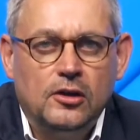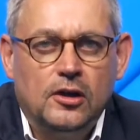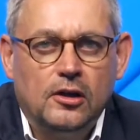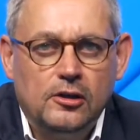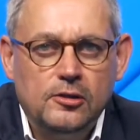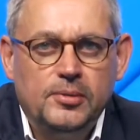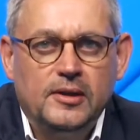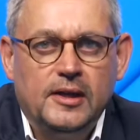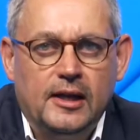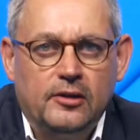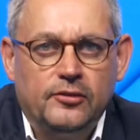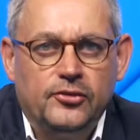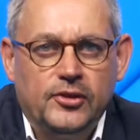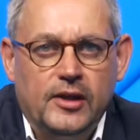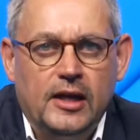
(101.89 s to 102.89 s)
global
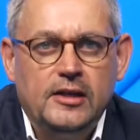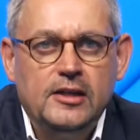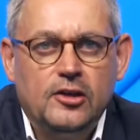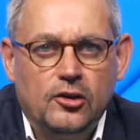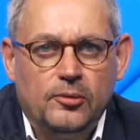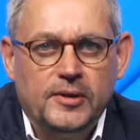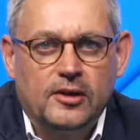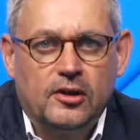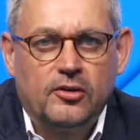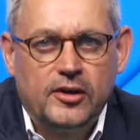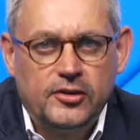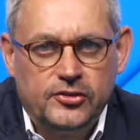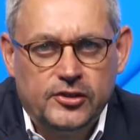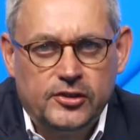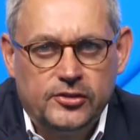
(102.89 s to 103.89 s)
health and economic
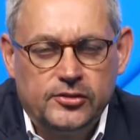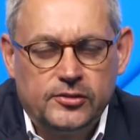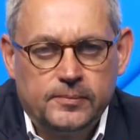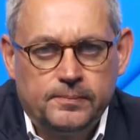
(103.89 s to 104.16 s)
crisis.